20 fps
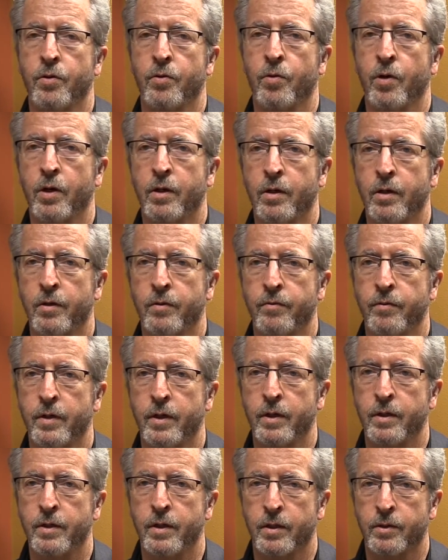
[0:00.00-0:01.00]
Through the work
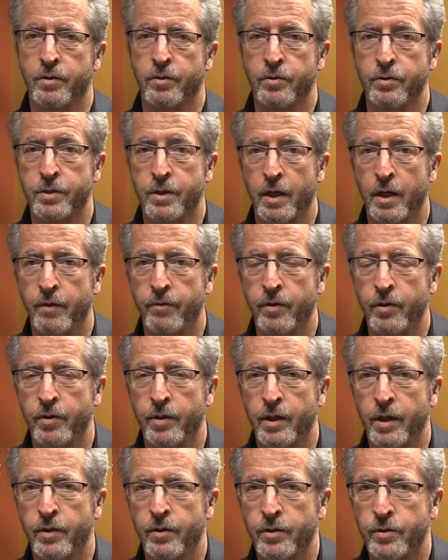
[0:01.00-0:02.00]
of Dr.
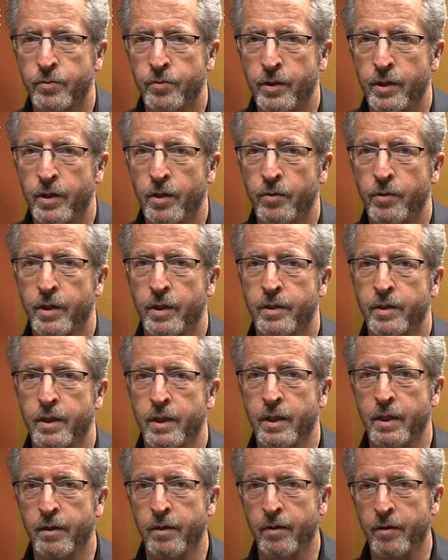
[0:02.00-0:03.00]
Gustavo and others, we know
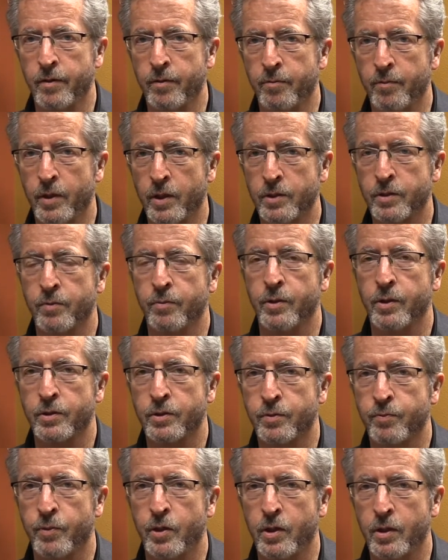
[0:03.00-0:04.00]
that the
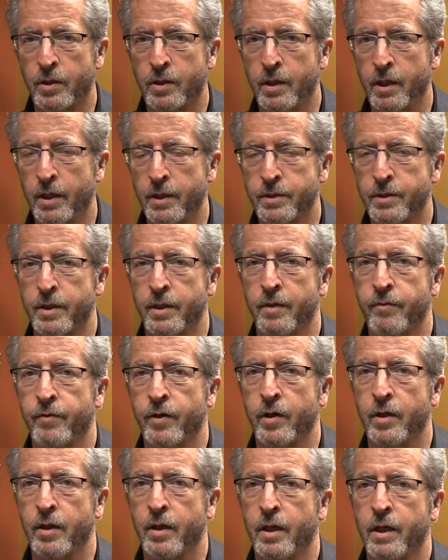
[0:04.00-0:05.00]
multiple small cuts
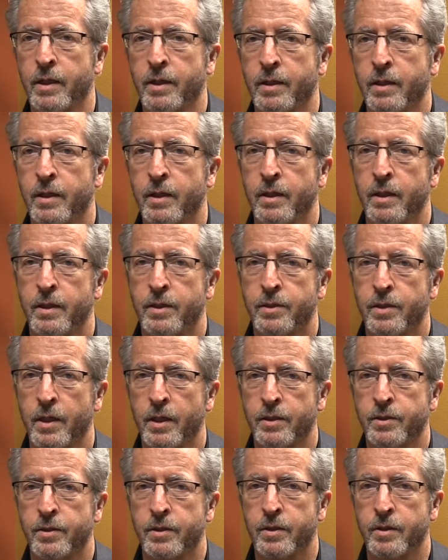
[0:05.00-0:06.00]
and the very light
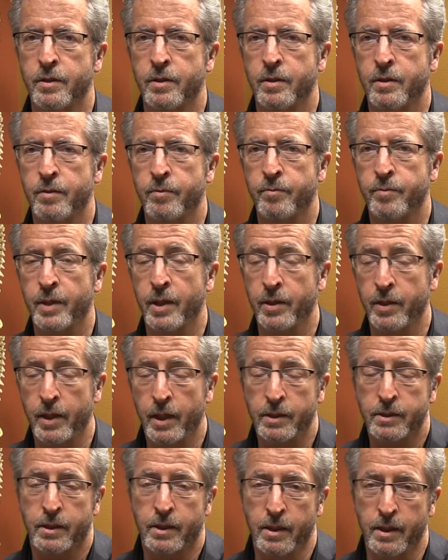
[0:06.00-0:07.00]
touch
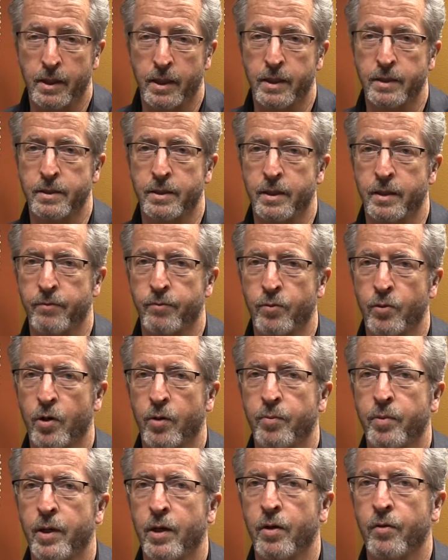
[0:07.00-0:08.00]
paradoxically has an
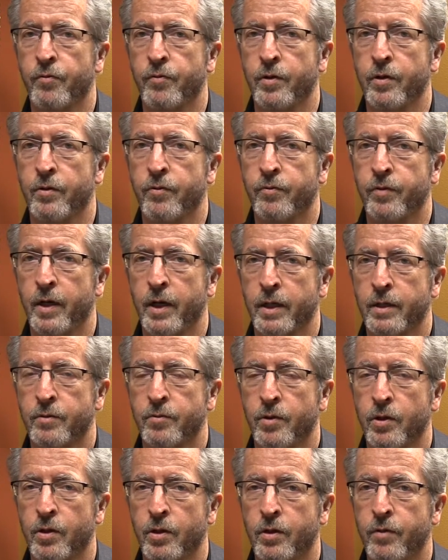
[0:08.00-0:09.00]
even more powerful
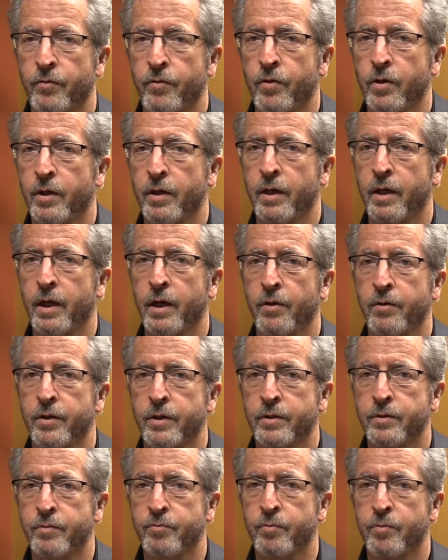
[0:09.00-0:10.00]
effect. We're looking forward to
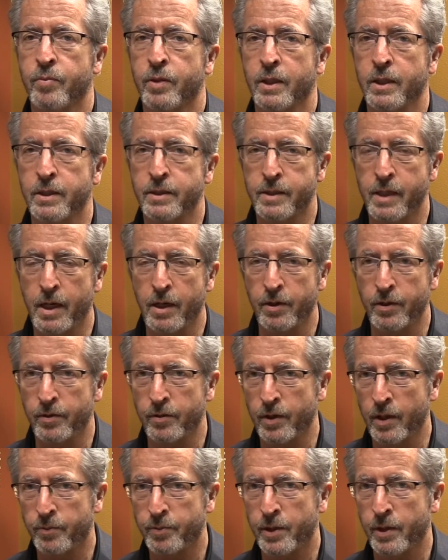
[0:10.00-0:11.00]
how this plays
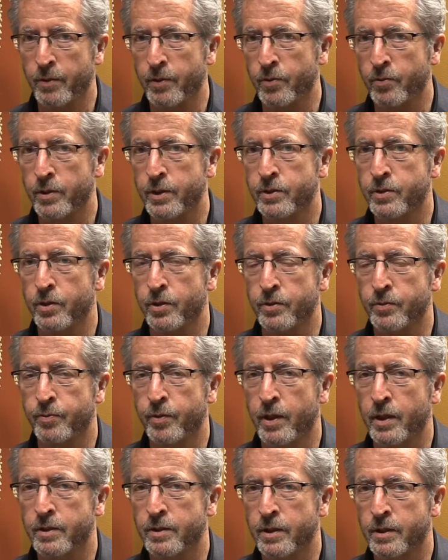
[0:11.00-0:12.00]
out in upcoming
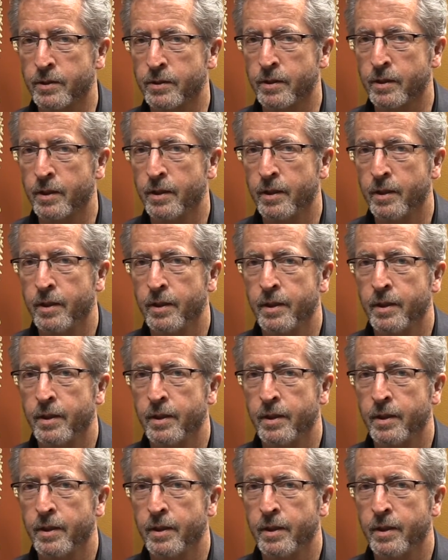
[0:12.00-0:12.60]
research projects,